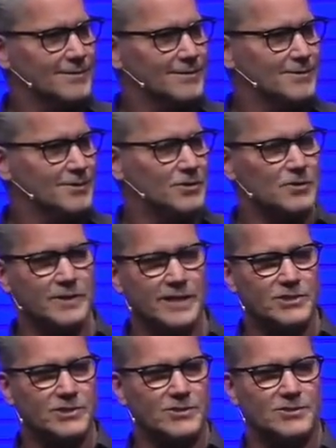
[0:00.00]
You
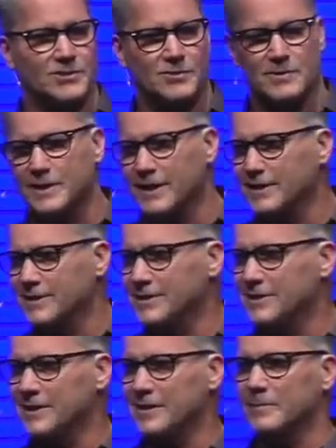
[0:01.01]
creatures created
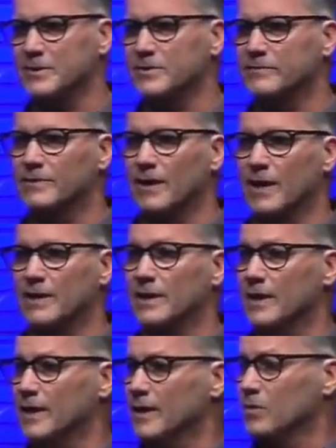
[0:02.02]
in the image of God,
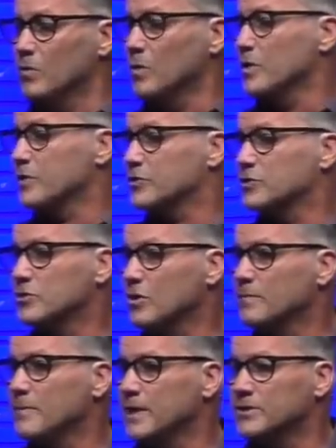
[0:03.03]
worth so
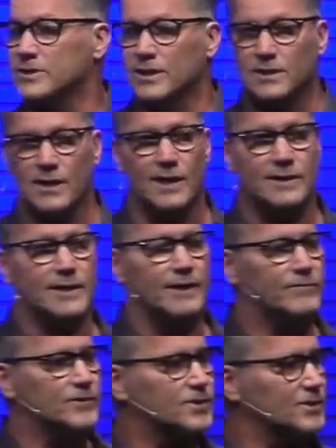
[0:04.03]
much that God
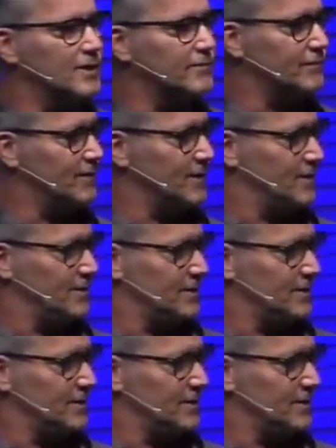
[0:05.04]
gave his son for you.